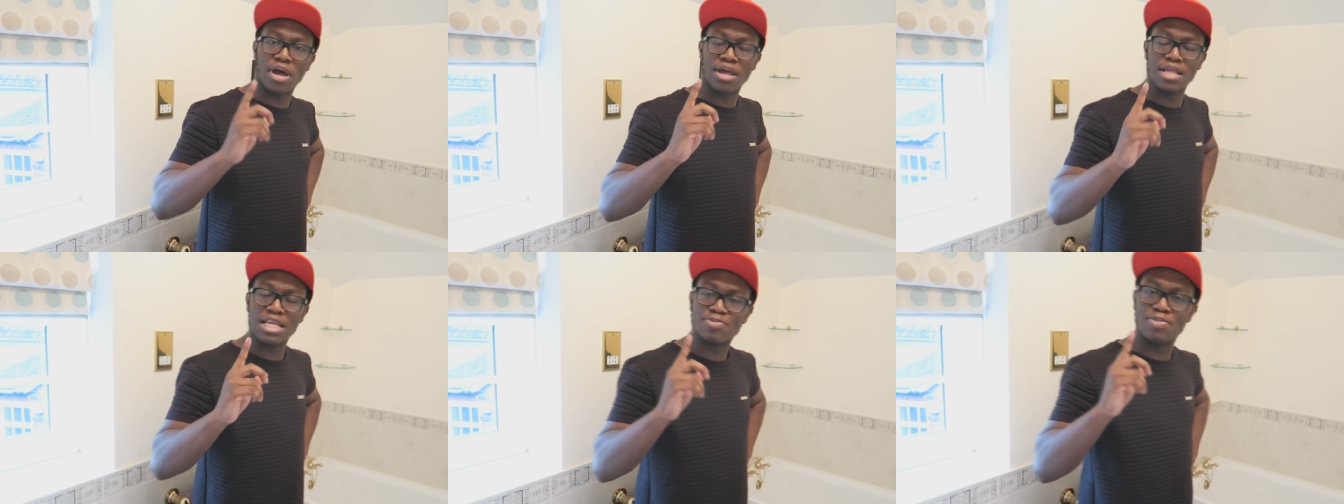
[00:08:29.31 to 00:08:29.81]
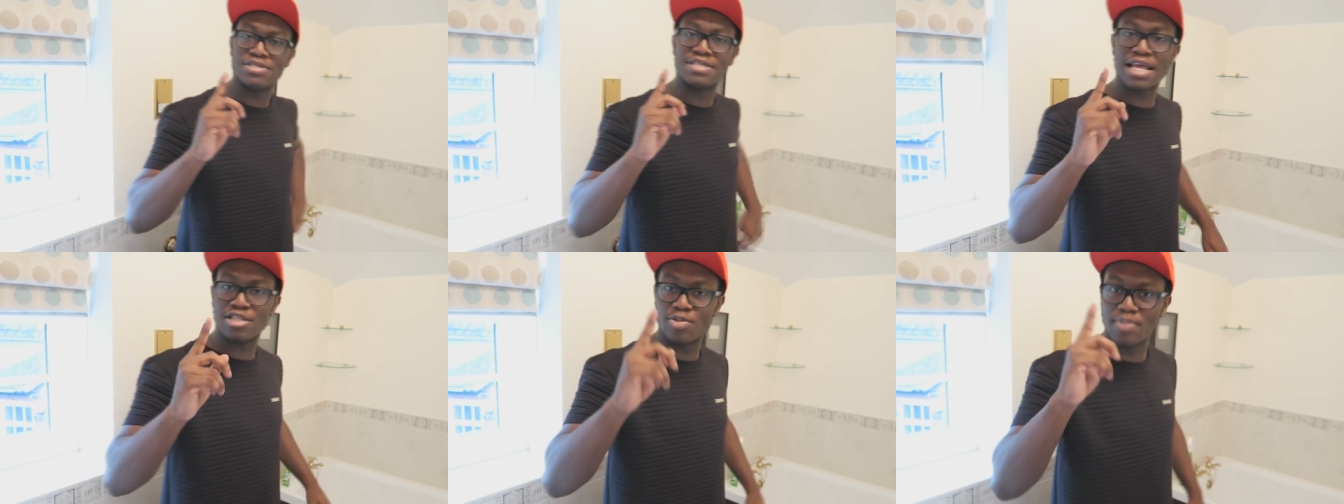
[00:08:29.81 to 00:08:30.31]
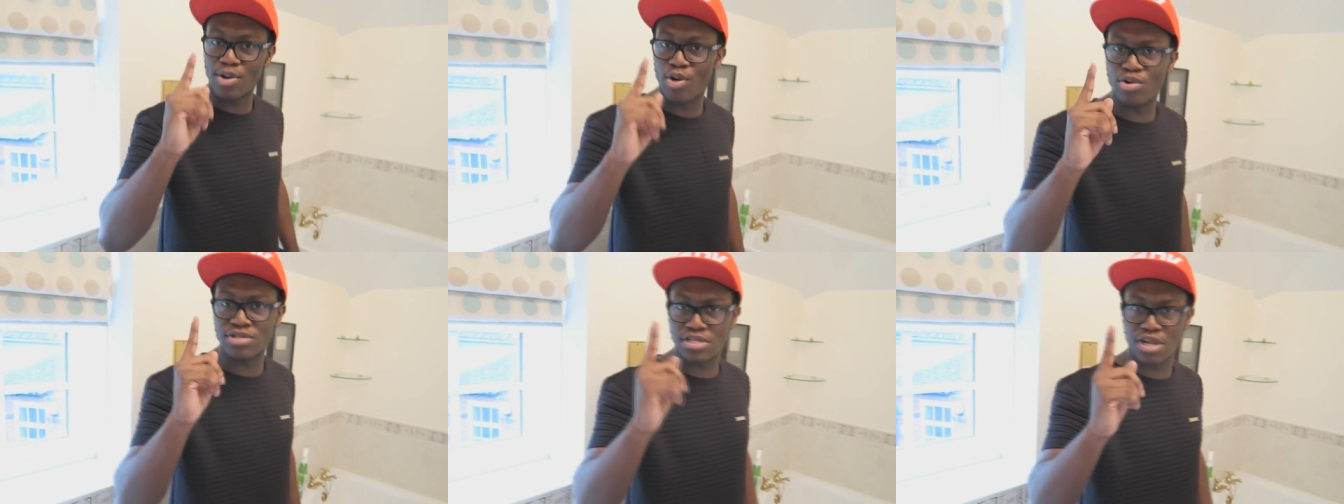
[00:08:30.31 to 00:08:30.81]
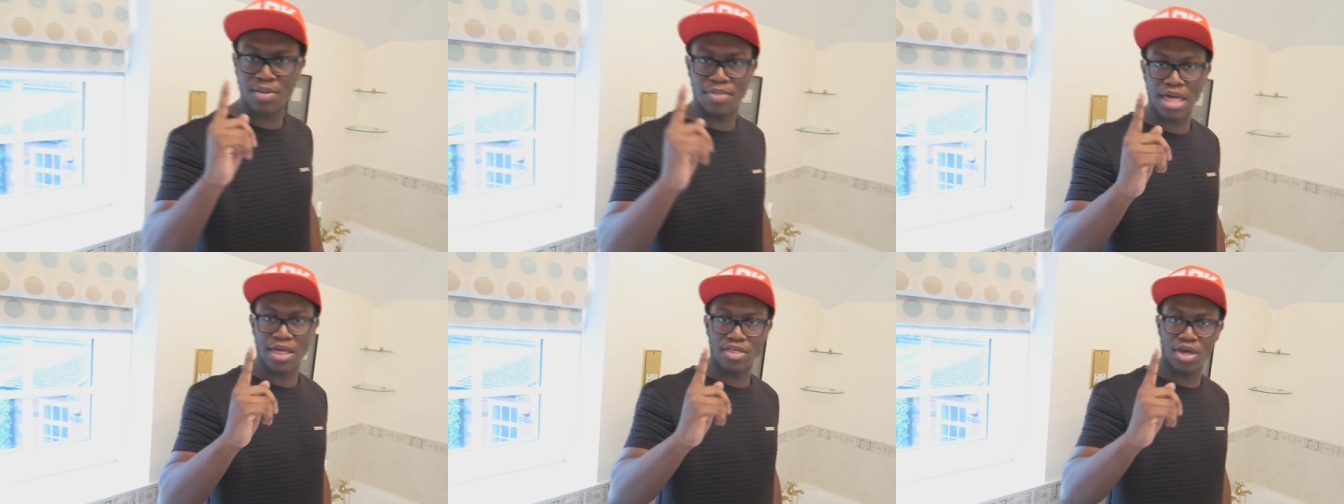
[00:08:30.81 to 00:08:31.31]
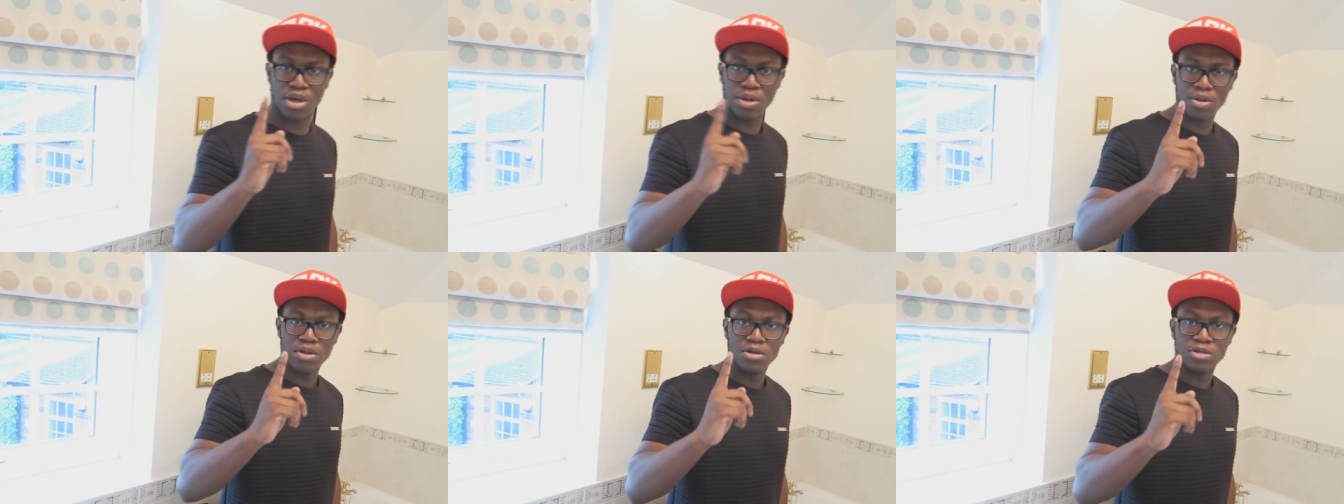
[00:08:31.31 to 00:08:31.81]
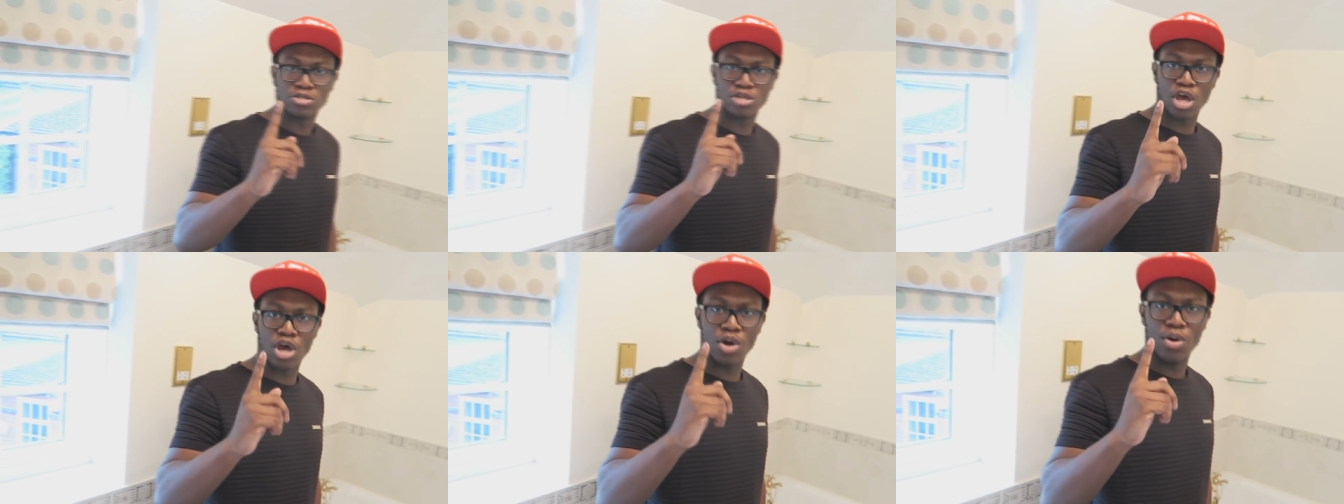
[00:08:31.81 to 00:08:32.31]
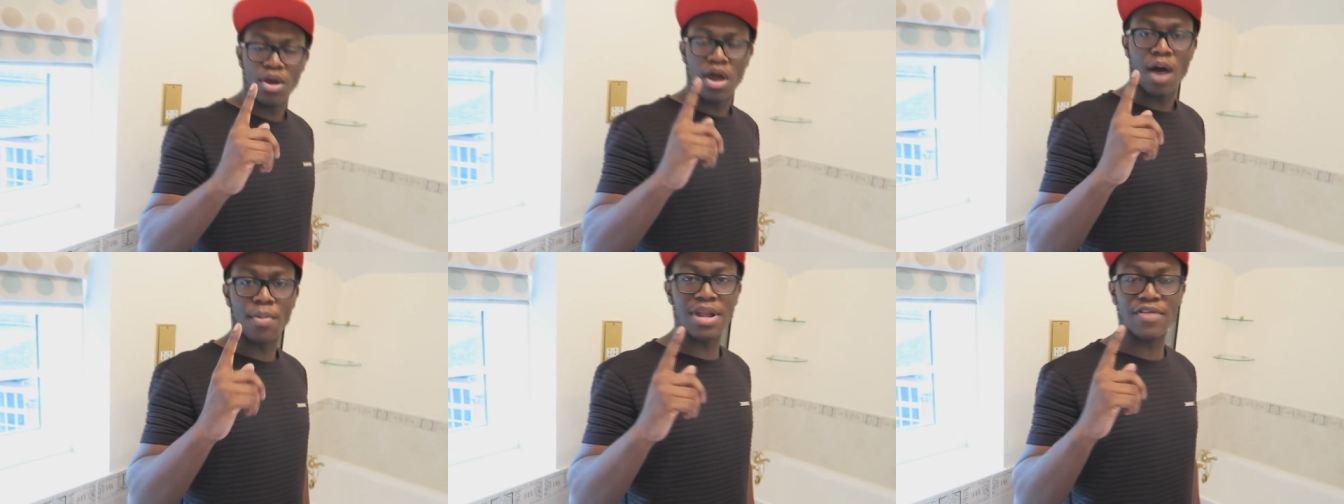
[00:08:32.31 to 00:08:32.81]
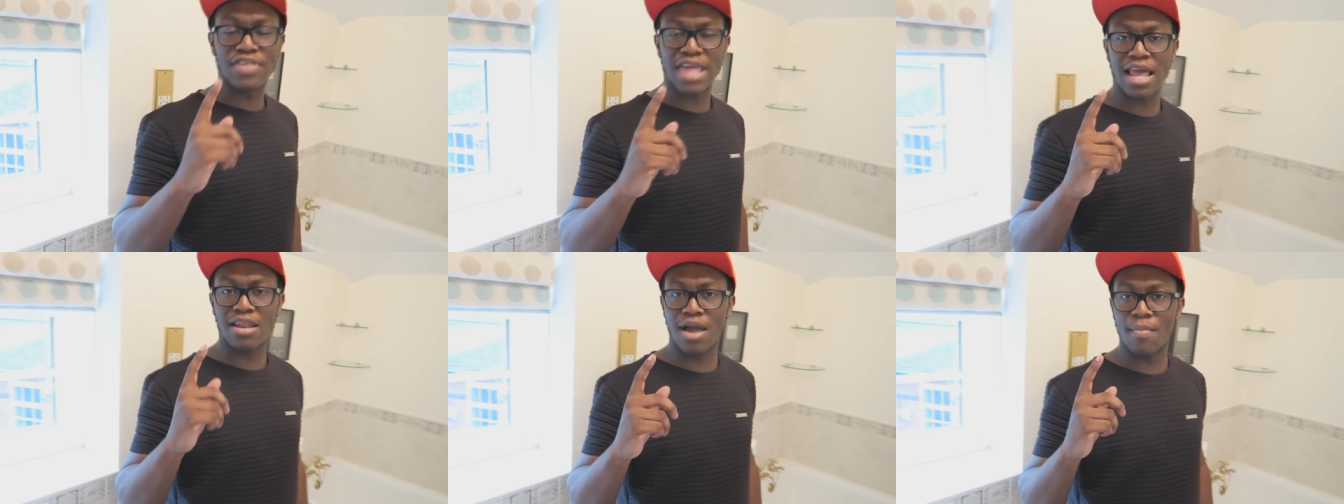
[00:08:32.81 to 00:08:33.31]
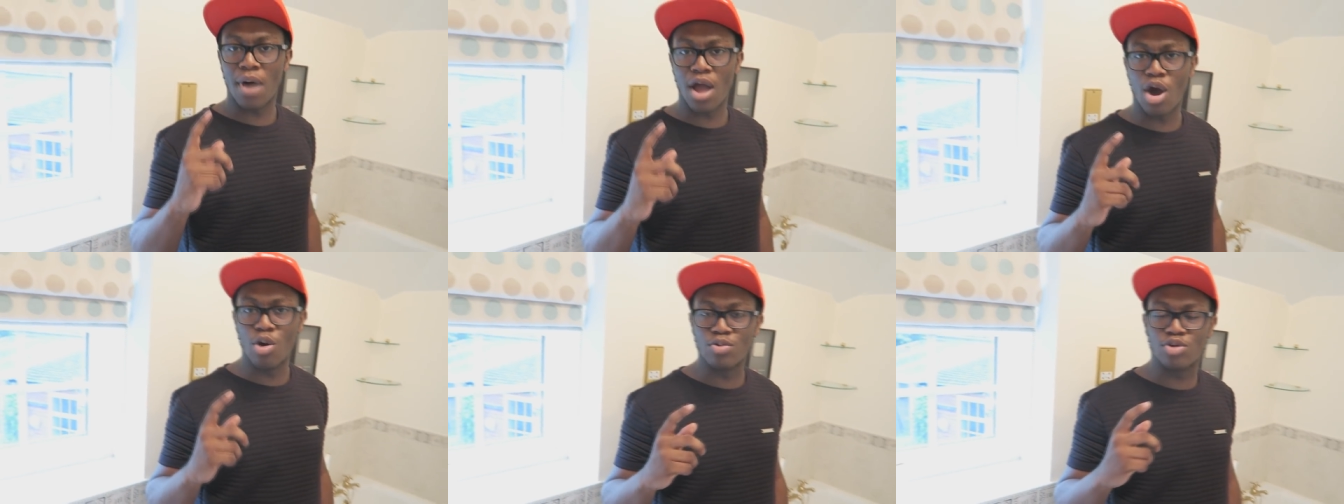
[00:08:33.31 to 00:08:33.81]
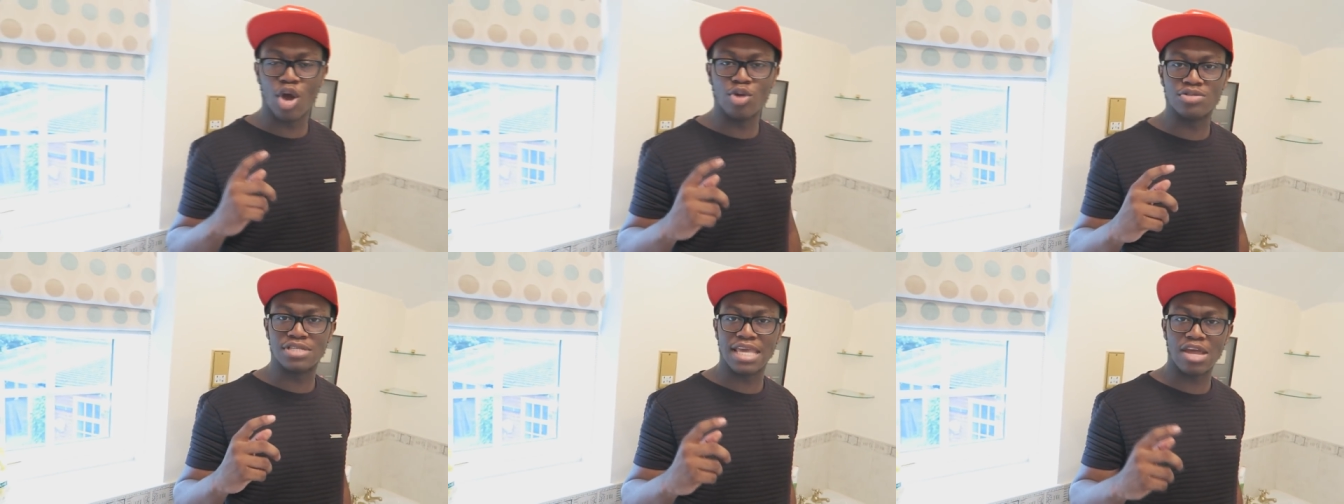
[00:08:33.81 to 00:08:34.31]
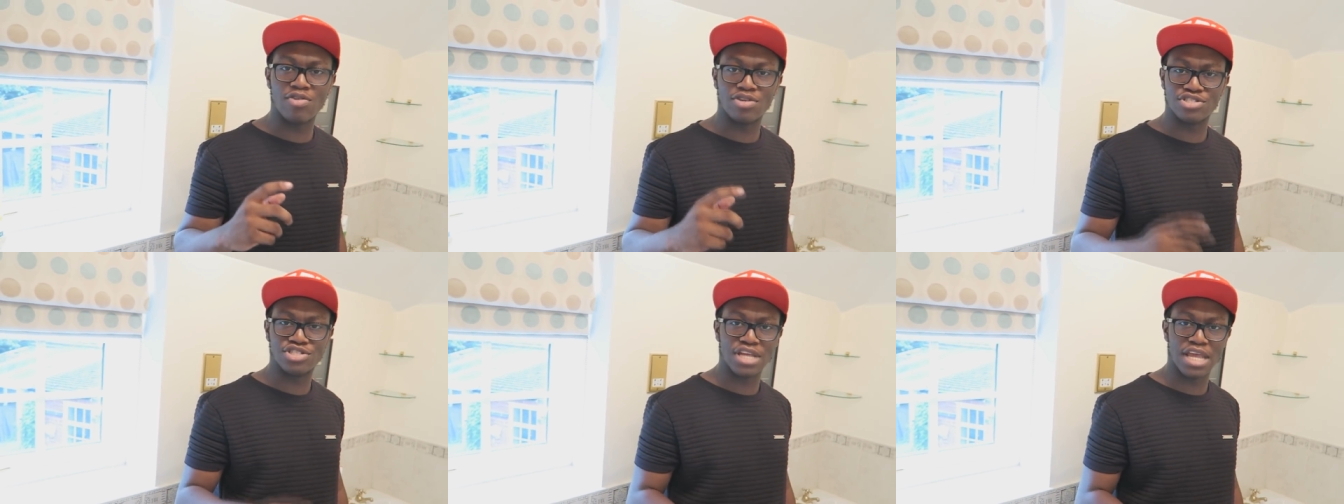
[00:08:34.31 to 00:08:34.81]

But it's been said to be haunted up there, though. So I'm gonna have to get like my whole ghost gear and